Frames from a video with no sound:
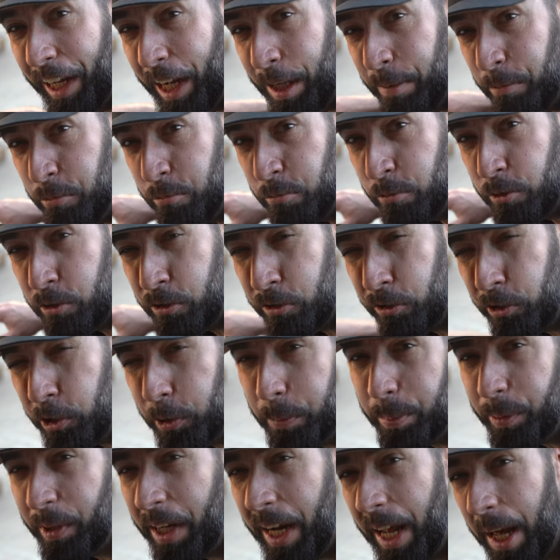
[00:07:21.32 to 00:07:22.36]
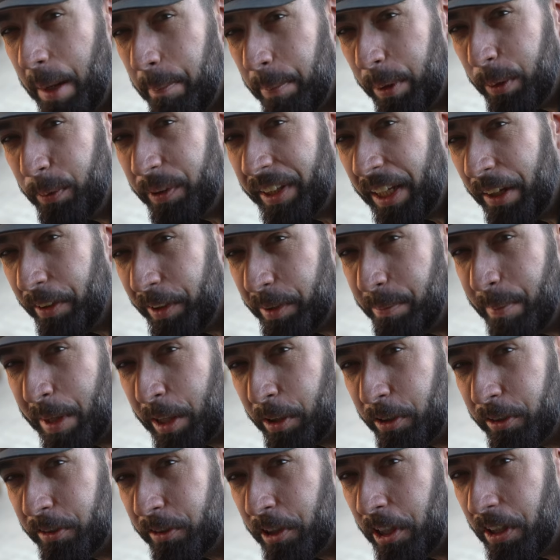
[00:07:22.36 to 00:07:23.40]
I'm super happy with how the
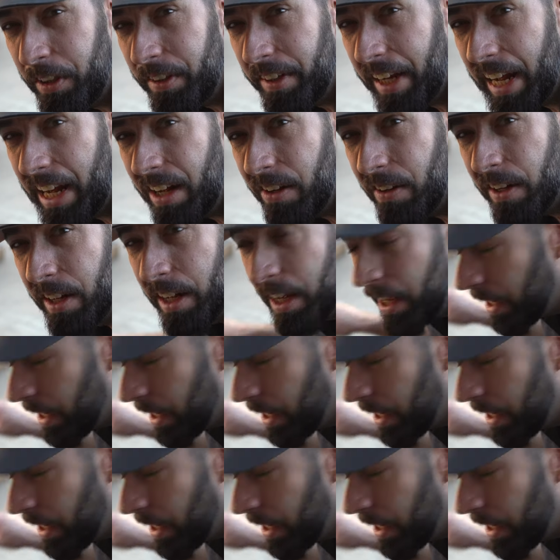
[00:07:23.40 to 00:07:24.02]
metal's turned out,